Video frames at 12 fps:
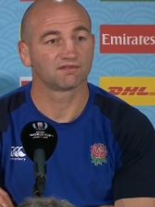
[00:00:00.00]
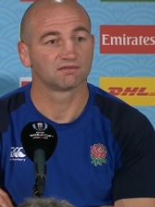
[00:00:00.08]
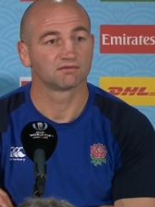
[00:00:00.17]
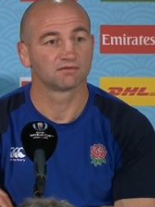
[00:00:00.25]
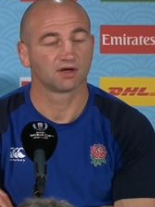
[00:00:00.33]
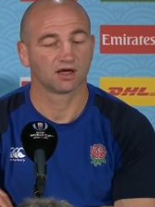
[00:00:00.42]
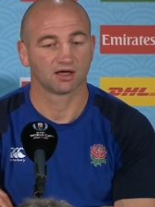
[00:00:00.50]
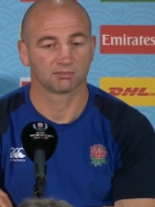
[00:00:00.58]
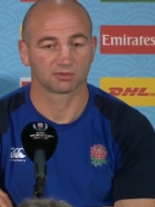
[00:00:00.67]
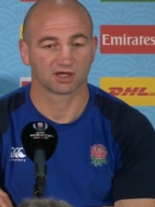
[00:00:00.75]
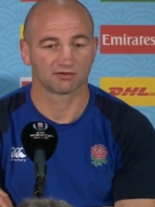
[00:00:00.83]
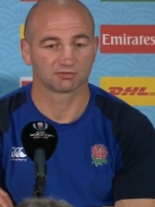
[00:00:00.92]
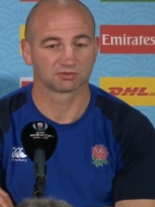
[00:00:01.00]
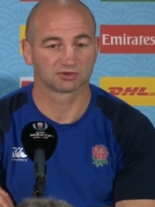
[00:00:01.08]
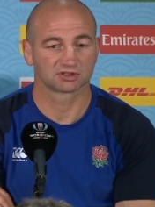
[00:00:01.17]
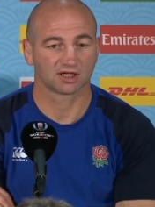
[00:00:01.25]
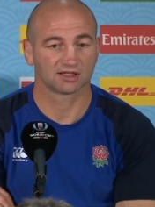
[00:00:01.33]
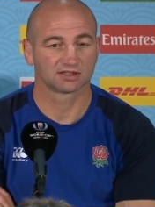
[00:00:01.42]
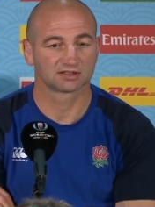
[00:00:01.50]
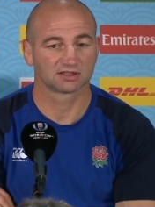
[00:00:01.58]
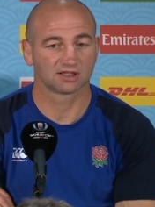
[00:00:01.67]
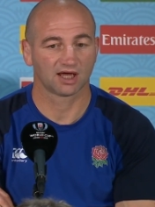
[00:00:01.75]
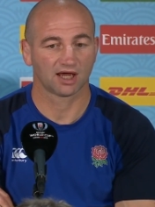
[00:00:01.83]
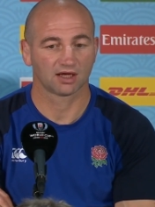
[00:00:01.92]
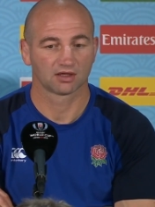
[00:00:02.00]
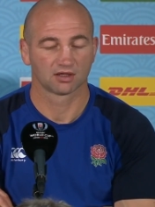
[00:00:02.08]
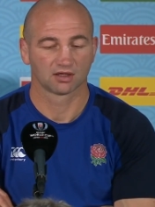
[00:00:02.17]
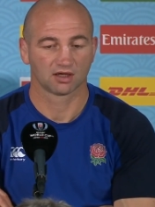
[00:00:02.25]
half. Um, gave them some ascendancy there.